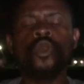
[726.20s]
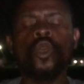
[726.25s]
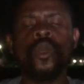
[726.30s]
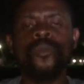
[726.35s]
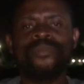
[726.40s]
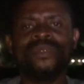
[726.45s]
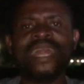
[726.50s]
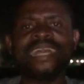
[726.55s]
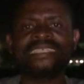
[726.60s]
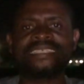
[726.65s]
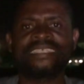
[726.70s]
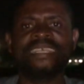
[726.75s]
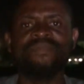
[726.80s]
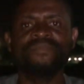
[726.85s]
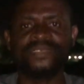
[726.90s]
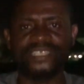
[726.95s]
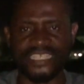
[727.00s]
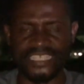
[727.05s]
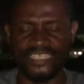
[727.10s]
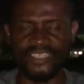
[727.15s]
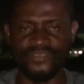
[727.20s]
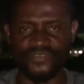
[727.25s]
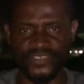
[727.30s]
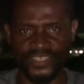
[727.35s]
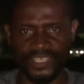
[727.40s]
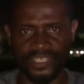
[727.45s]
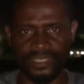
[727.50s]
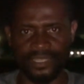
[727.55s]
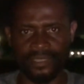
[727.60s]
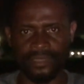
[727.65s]
Obrasem T
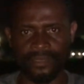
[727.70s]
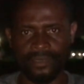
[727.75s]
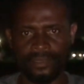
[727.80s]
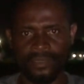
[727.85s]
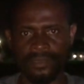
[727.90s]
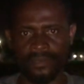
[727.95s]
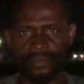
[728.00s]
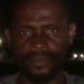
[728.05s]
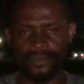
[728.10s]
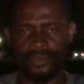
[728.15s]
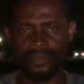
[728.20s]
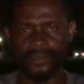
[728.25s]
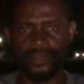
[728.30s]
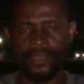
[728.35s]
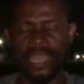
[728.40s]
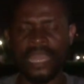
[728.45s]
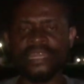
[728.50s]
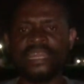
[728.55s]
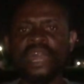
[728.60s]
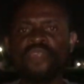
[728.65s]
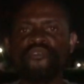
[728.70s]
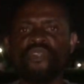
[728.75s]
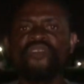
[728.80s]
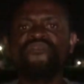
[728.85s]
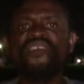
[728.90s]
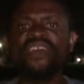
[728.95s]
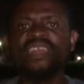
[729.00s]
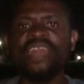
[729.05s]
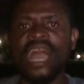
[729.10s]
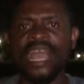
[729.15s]
V and a
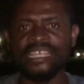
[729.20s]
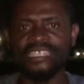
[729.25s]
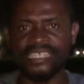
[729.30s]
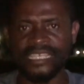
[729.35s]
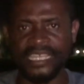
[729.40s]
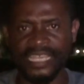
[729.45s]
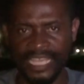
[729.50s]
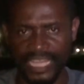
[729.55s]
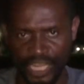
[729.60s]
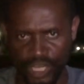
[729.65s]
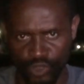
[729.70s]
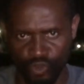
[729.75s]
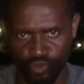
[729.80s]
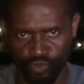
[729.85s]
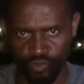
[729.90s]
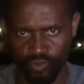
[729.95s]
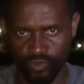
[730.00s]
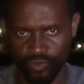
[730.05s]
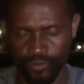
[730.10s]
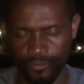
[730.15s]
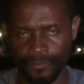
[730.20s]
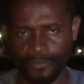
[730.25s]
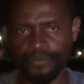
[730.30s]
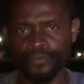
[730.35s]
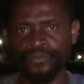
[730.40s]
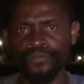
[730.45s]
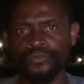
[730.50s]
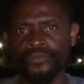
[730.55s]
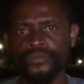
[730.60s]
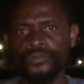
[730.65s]
Reverend Isaac Aidooo
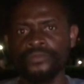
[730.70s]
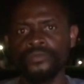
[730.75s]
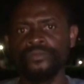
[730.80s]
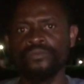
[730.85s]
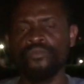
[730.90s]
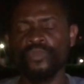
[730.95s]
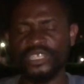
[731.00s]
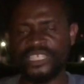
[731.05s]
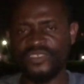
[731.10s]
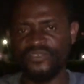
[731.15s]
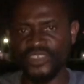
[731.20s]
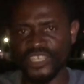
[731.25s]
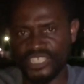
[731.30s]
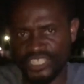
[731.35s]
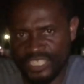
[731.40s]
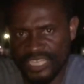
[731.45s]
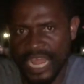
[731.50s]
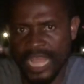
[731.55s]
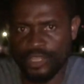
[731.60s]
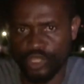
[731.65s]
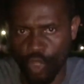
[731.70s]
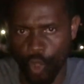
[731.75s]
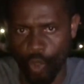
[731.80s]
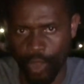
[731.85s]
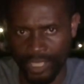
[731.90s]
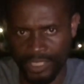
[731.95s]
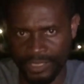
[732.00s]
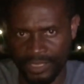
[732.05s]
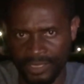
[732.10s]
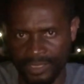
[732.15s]
motivational
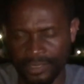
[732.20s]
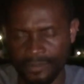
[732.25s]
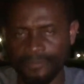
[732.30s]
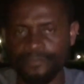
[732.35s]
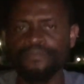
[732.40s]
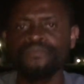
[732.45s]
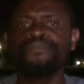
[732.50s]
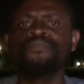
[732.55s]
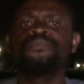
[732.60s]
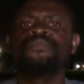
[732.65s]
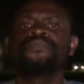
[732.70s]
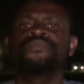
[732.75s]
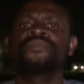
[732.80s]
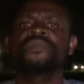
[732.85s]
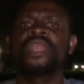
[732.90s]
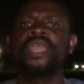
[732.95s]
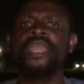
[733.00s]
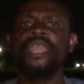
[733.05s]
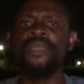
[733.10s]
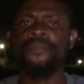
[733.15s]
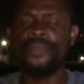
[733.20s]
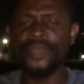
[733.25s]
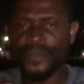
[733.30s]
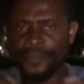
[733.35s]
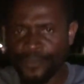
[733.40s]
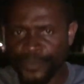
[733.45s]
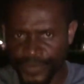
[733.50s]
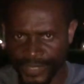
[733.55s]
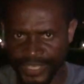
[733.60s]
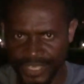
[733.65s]
talks. Ebe
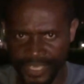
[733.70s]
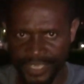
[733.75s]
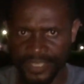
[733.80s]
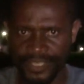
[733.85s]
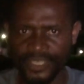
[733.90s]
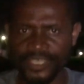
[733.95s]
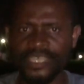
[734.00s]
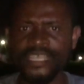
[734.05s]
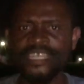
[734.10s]
bie